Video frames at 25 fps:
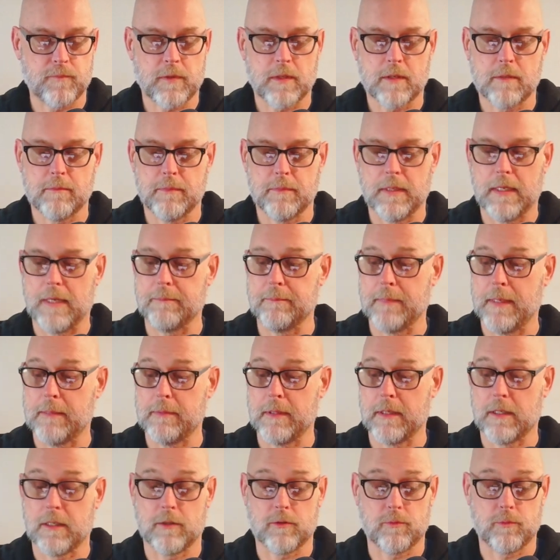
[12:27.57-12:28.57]
uh, maybe
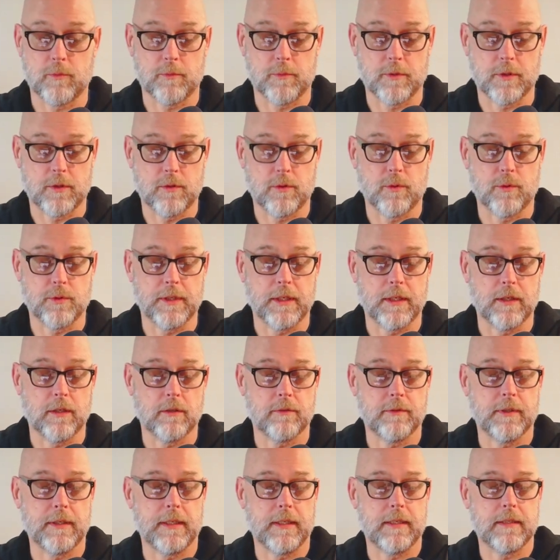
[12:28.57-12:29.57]
because we're recording
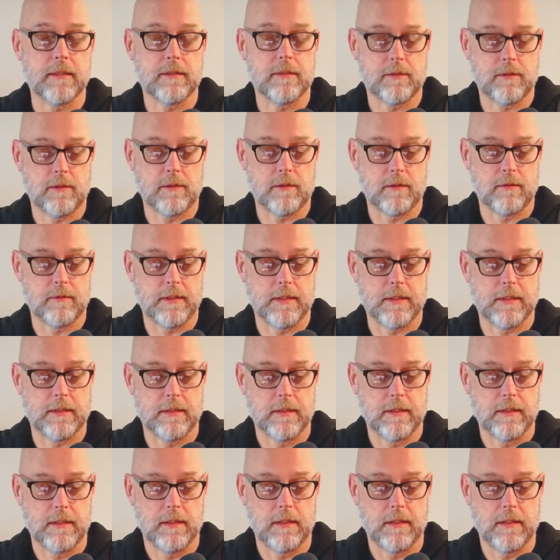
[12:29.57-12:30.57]
already. So uh,
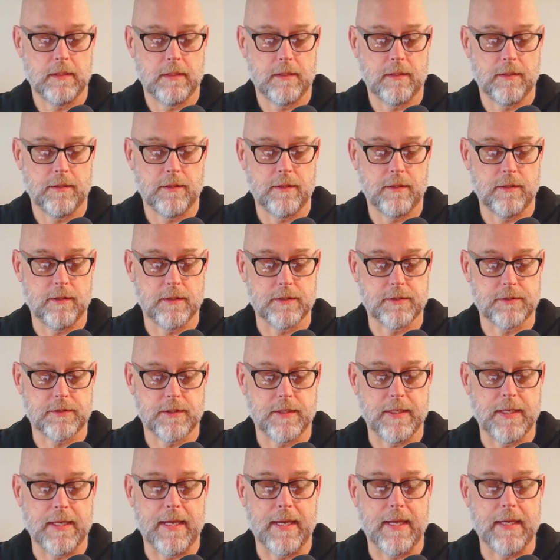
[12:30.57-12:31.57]
there is
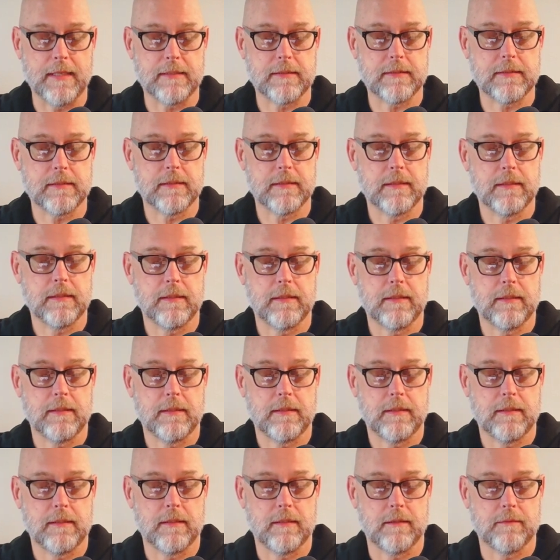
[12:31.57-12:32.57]
that.
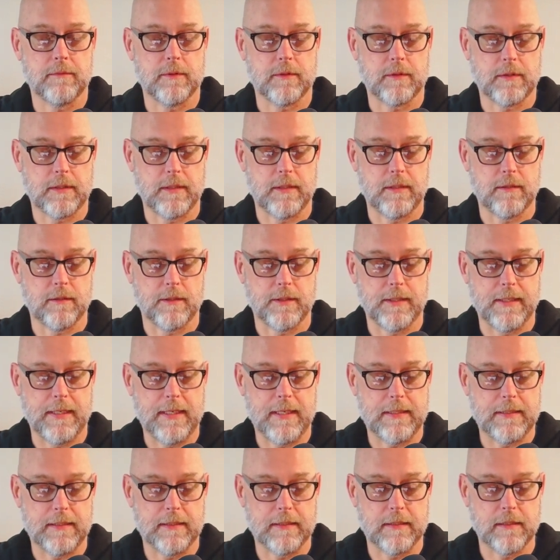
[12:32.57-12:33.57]
we'll kill
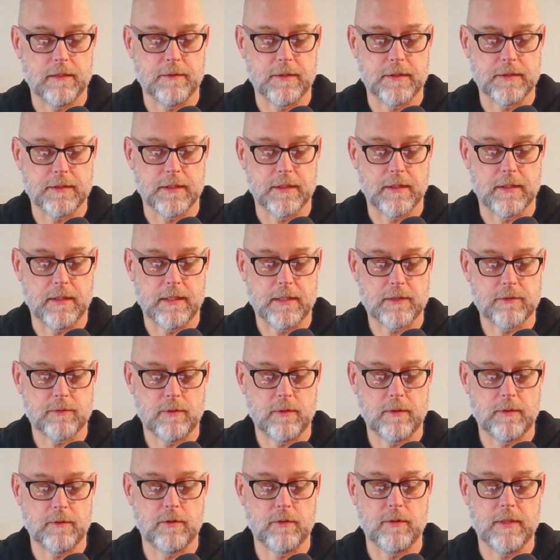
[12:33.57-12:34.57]
that and go into the next one.
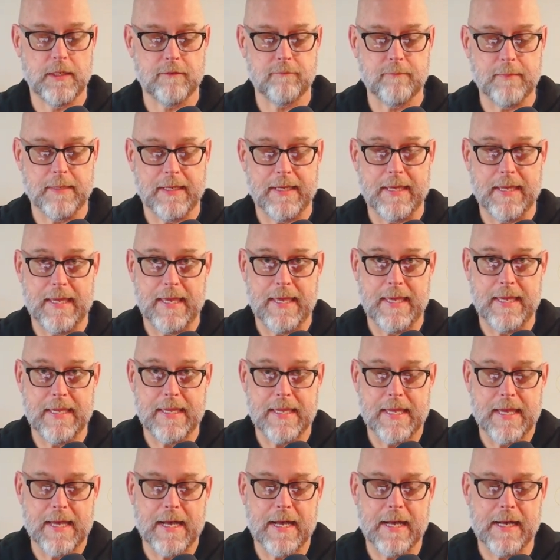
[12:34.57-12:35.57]
I do have my
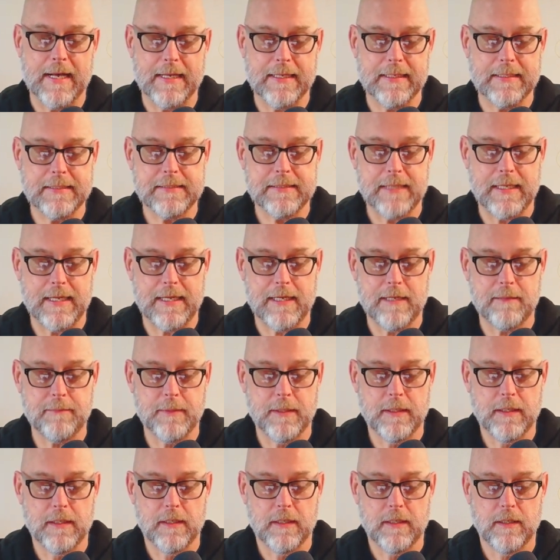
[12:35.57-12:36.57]
AI tab
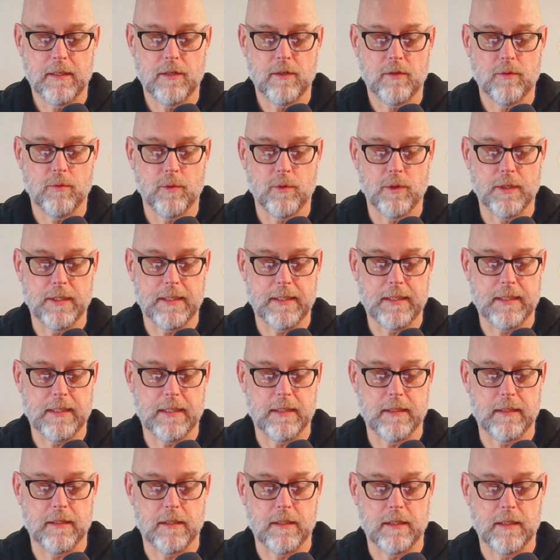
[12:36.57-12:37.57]
where it
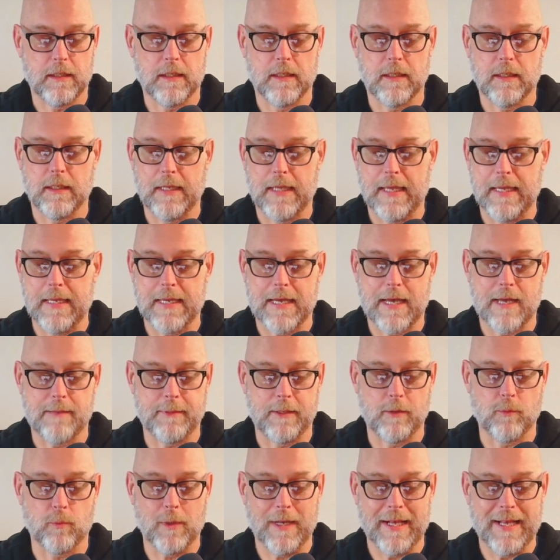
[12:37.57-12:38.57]
can uh, AI me
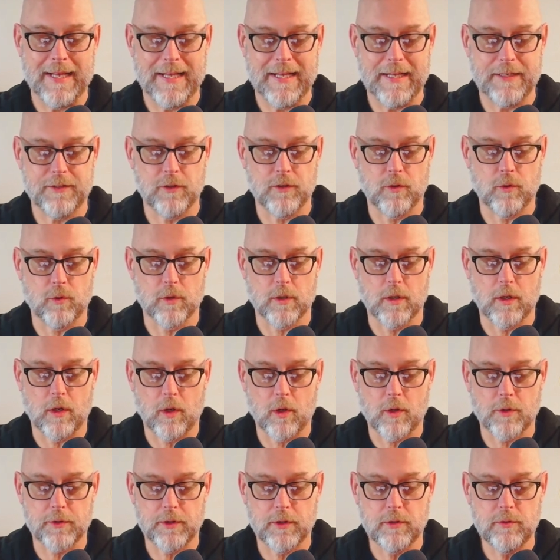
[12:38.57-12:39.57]
wide or
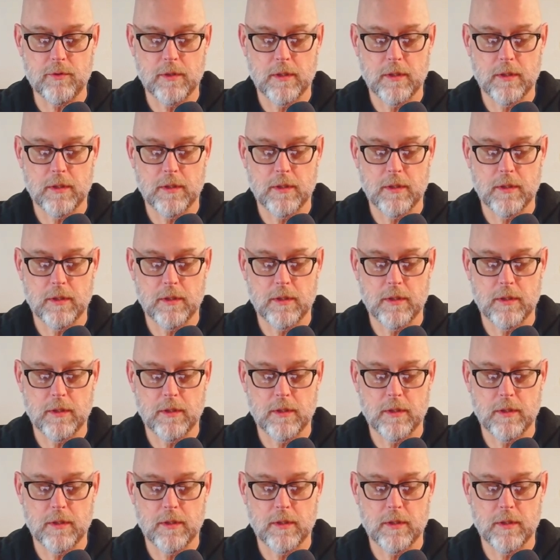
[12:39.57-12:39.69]
auto,